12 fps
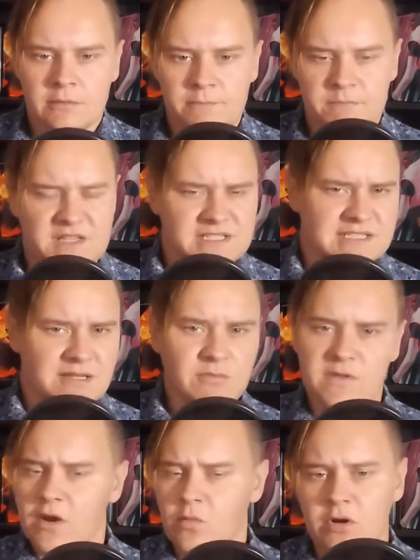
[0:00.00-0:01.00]
And this is
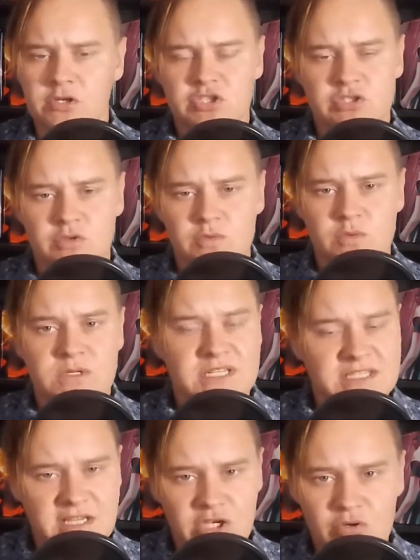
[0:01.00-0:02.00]
something that I want to
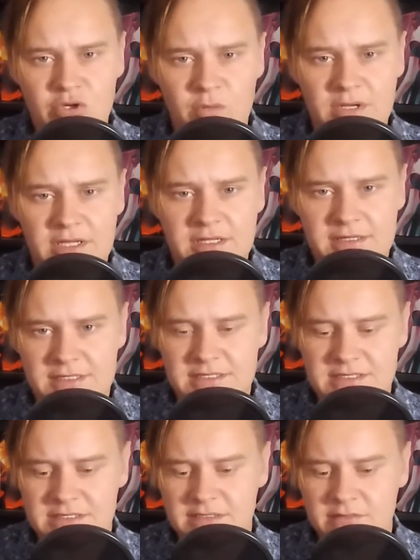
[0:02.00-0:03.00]
continue doing,
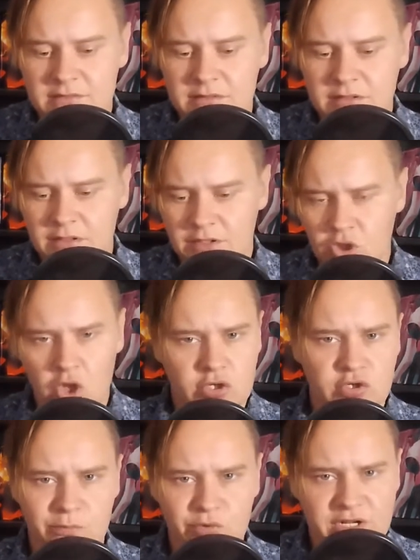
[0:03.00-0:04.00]
these
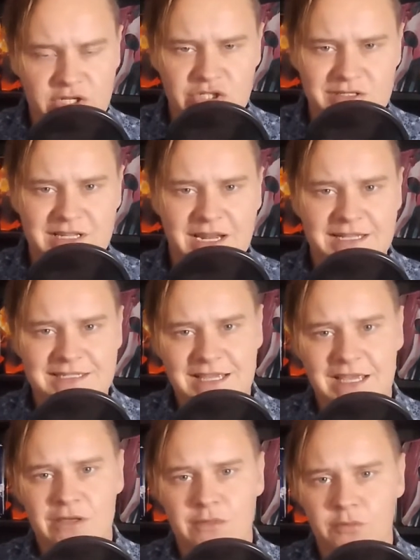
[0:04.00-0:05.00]
long-term predictions that I can
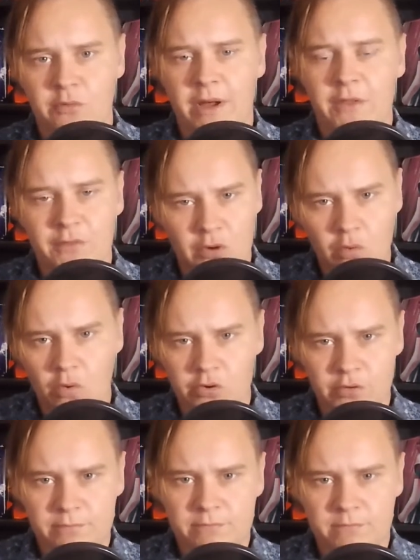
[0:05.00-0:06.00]
take throughout the
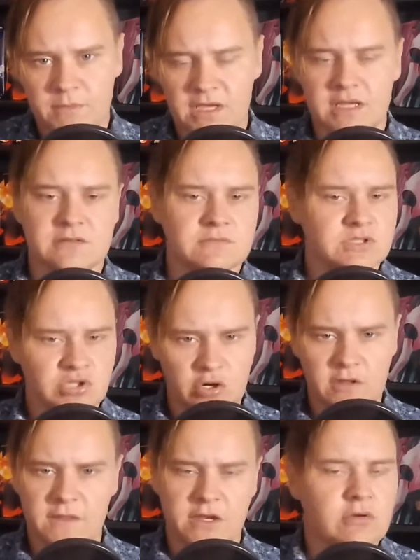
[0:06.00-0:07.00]
quarter. Again,
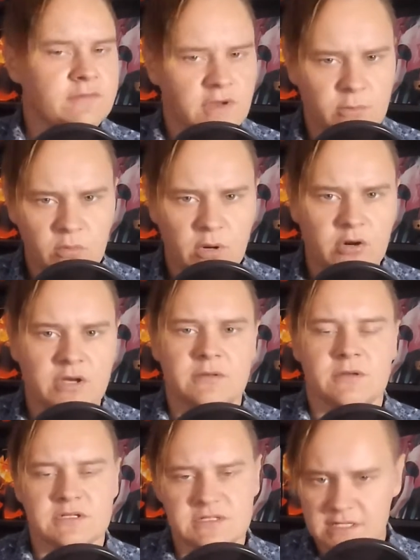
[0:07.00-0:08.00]
starting the year in February,
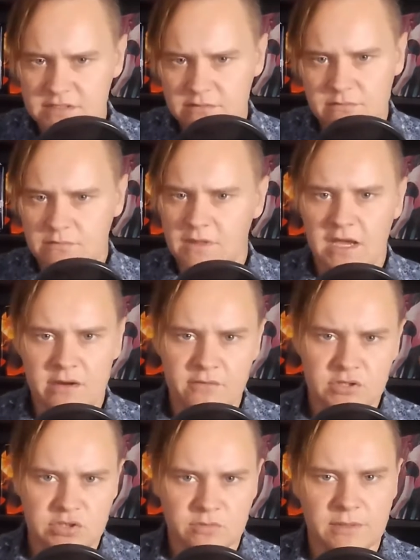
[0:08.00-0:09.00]
because that's the
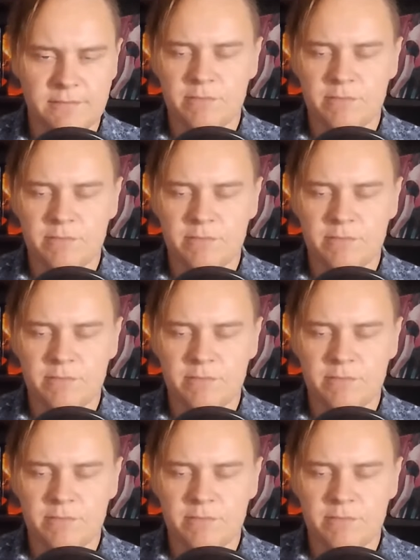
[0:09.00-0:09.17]
anniversary.